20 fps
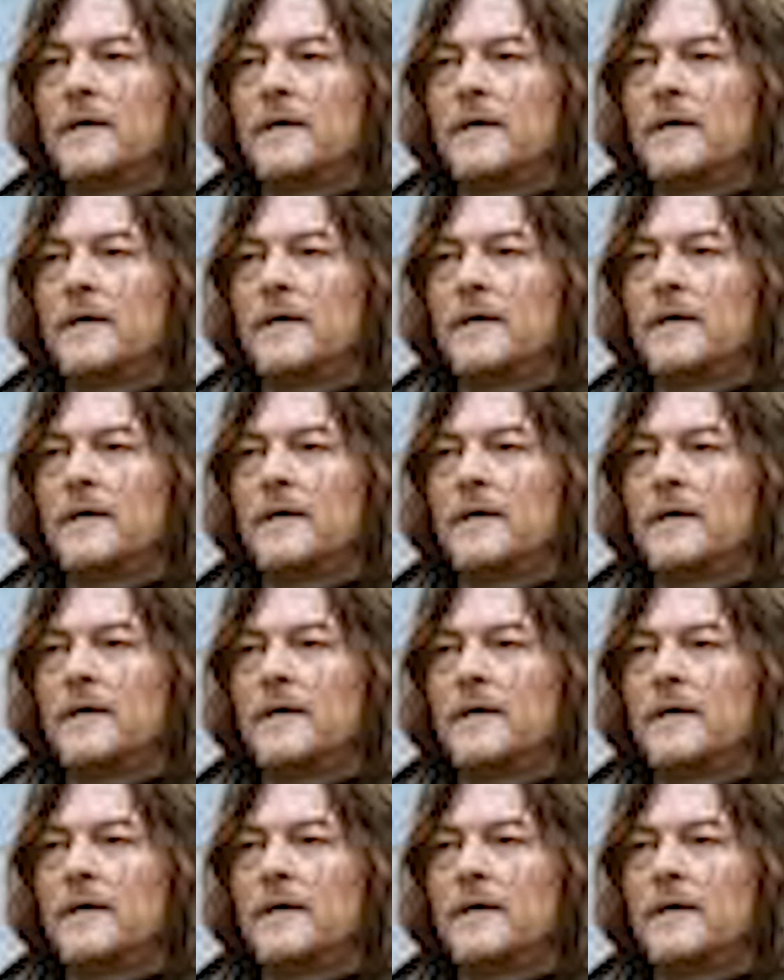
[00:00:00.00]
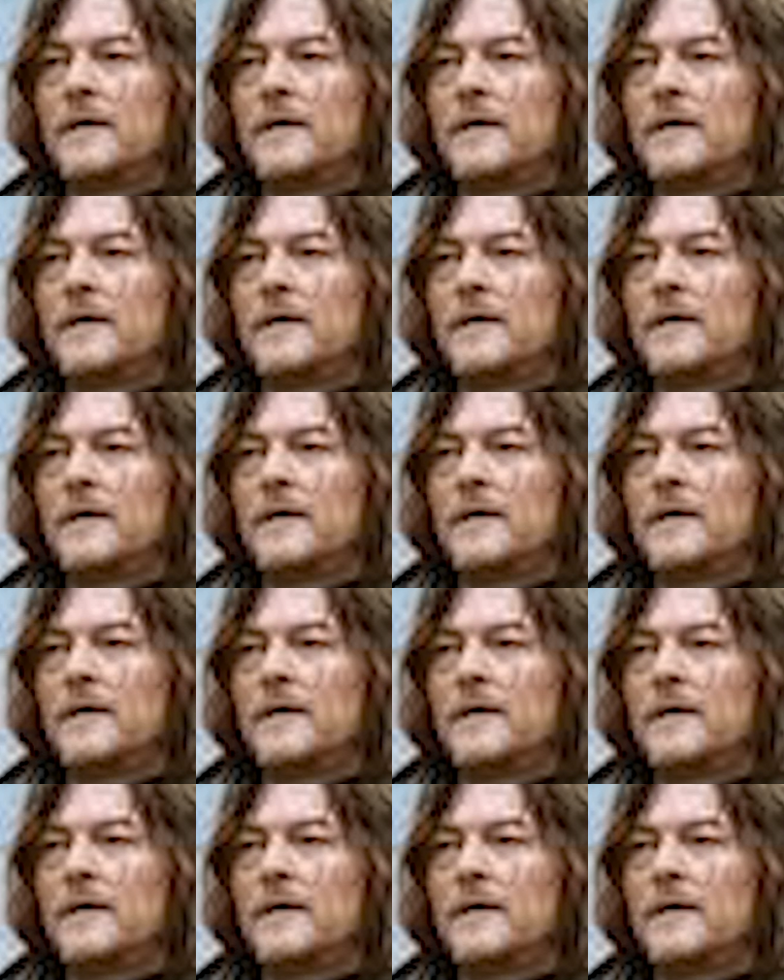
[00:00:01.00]

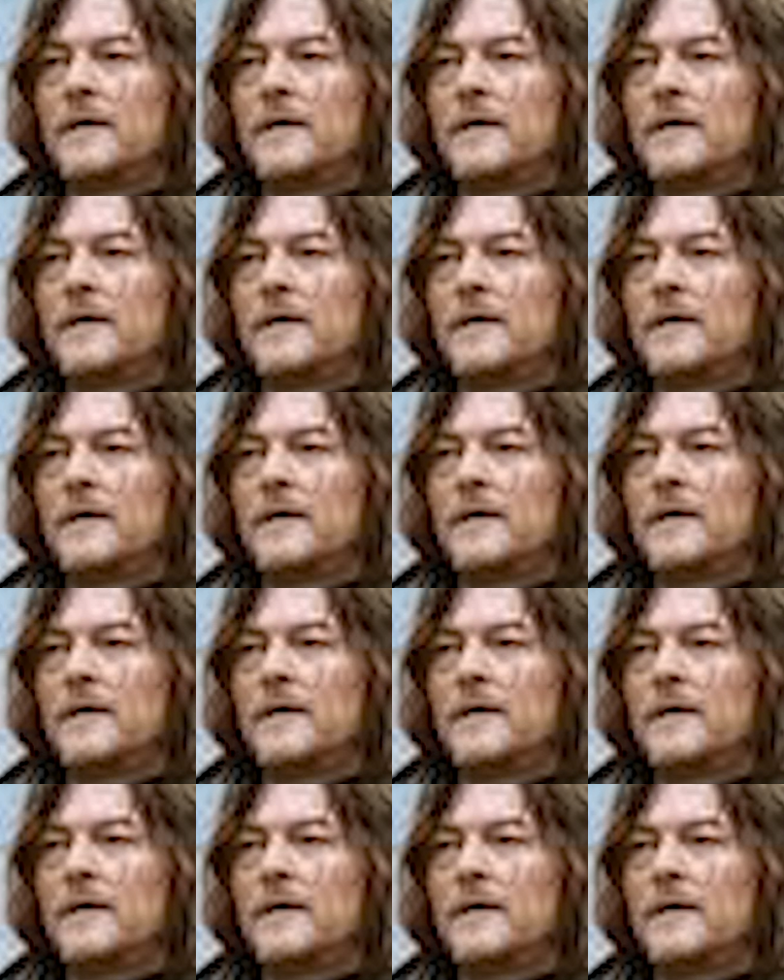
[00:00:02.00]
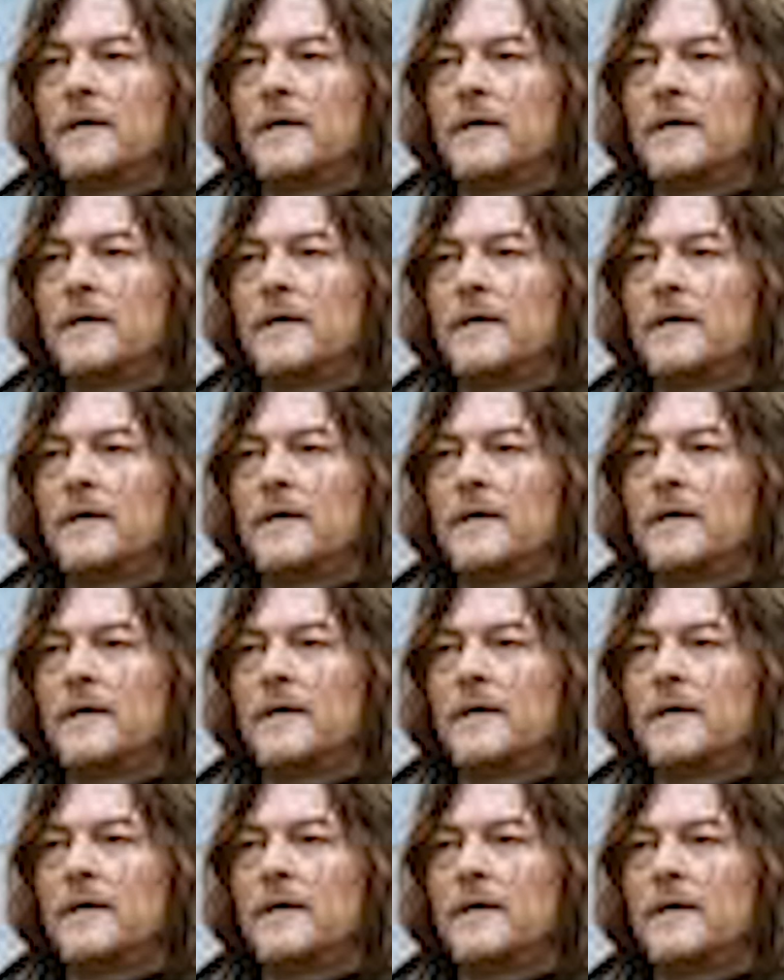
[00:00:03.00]

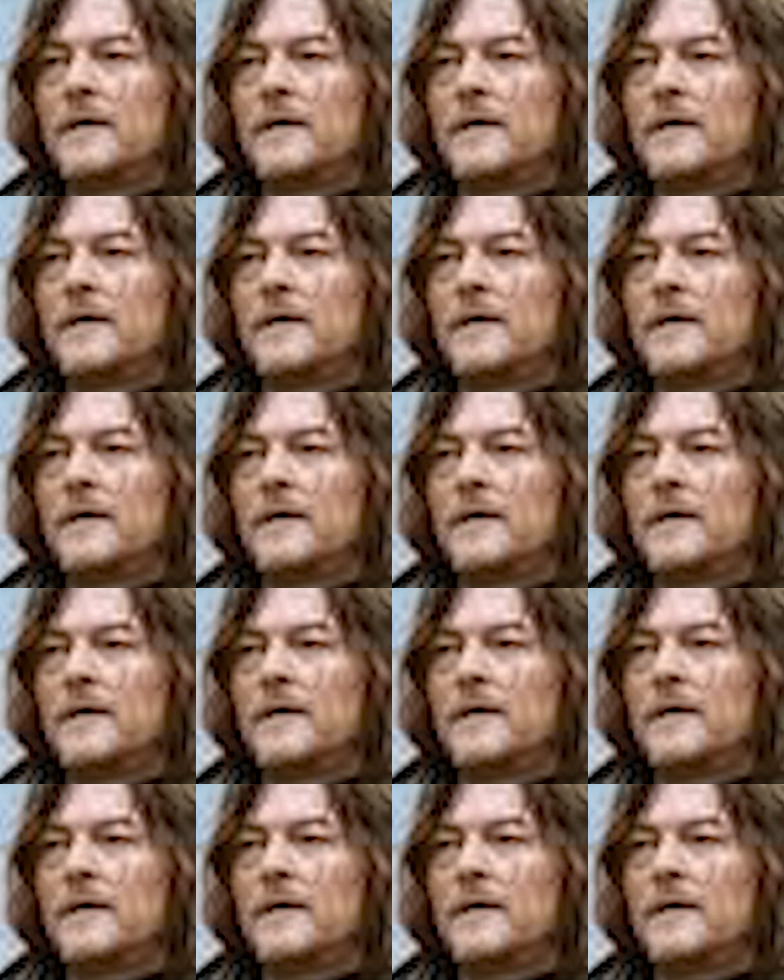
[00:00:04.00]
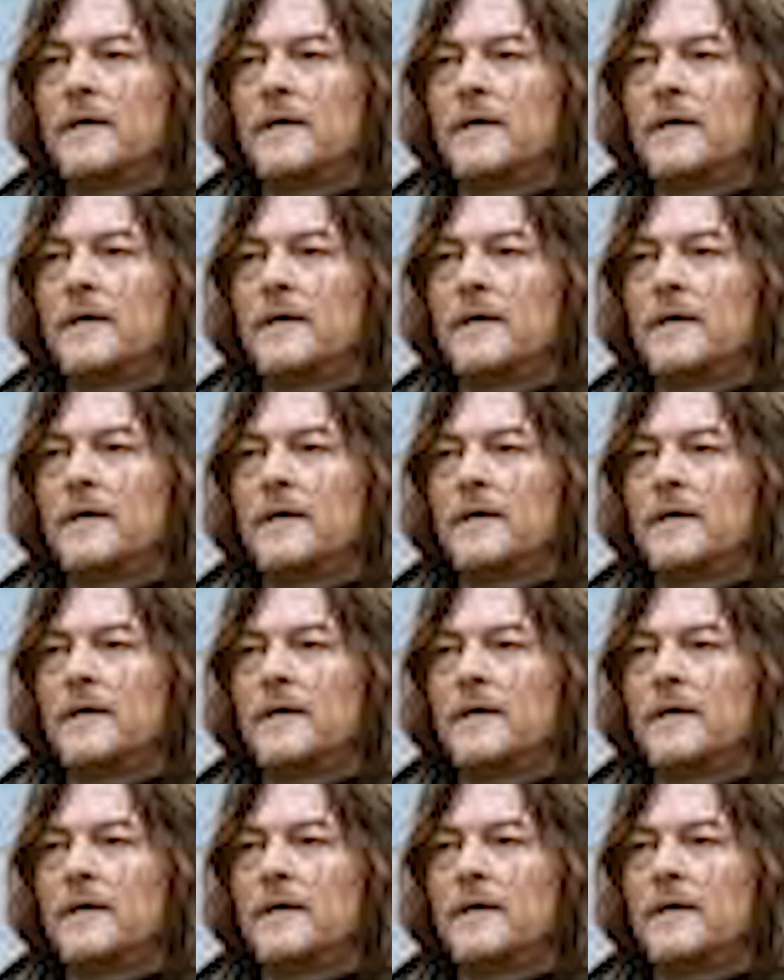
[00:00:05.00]

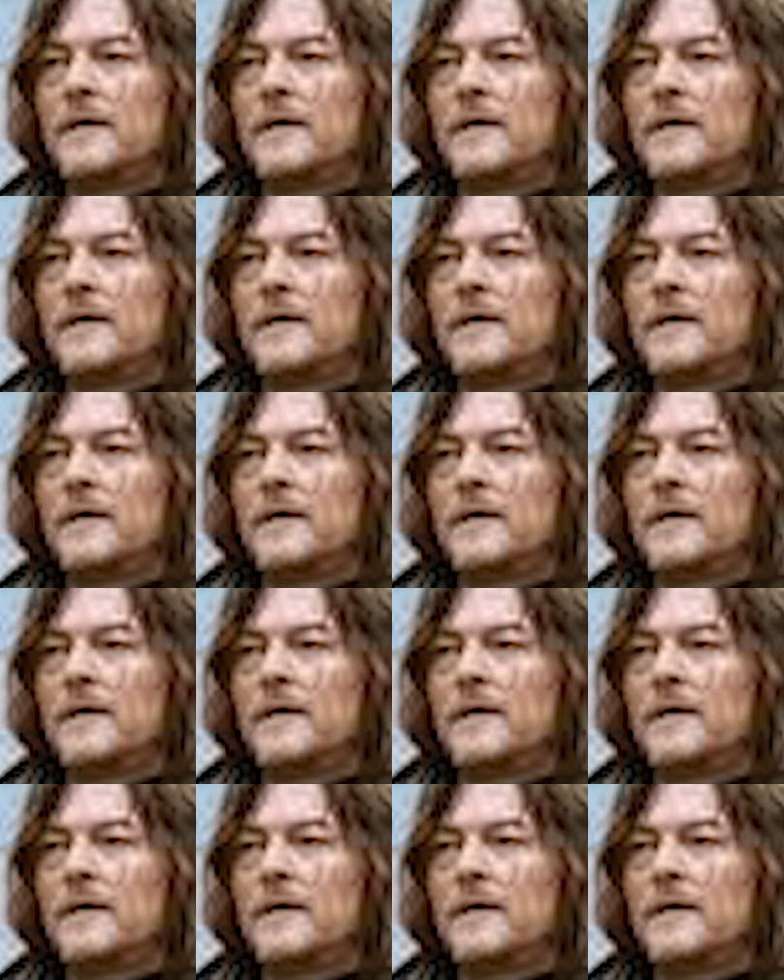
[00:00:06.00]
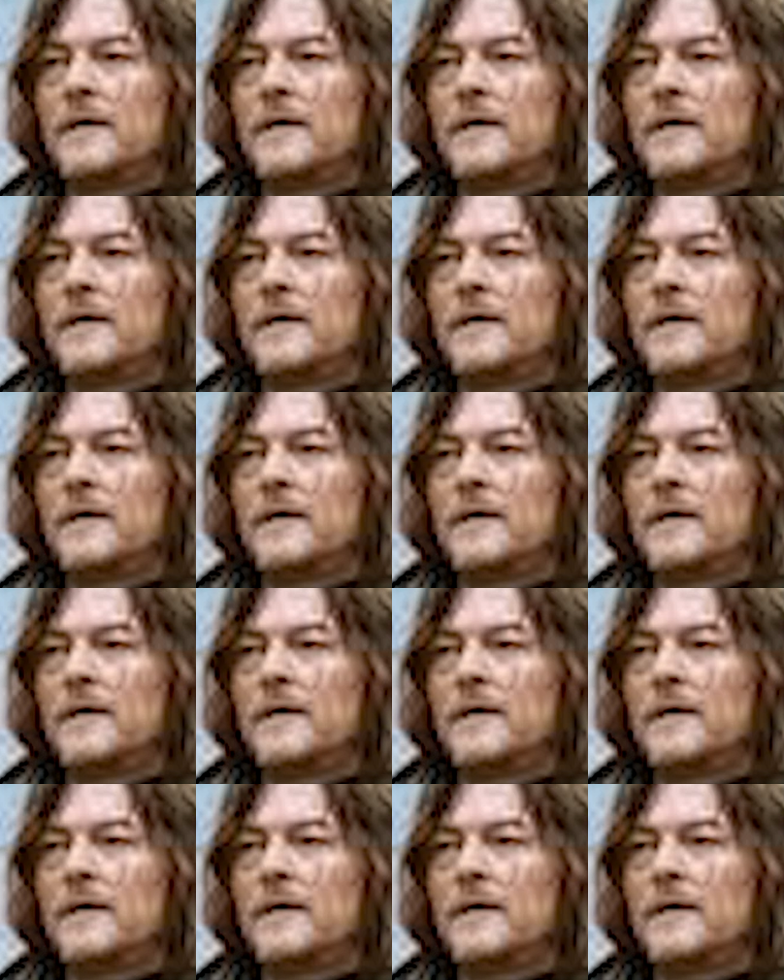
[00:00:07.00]
[no speech]